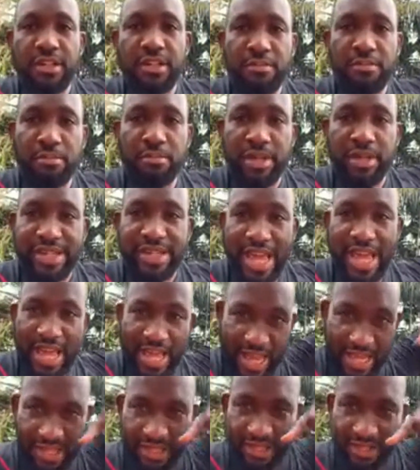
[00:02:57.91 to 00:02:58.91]
may their
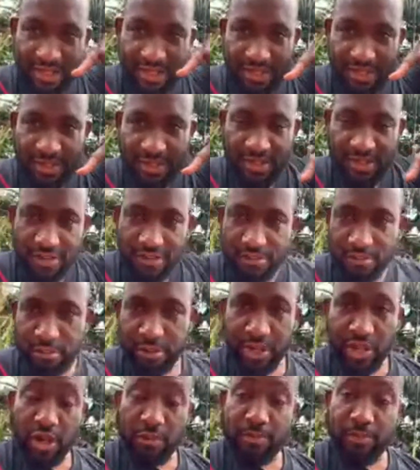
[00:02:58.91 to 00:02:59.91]
hands
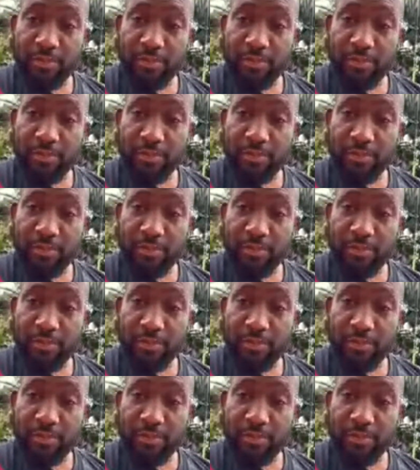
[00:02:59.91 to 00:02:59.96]
become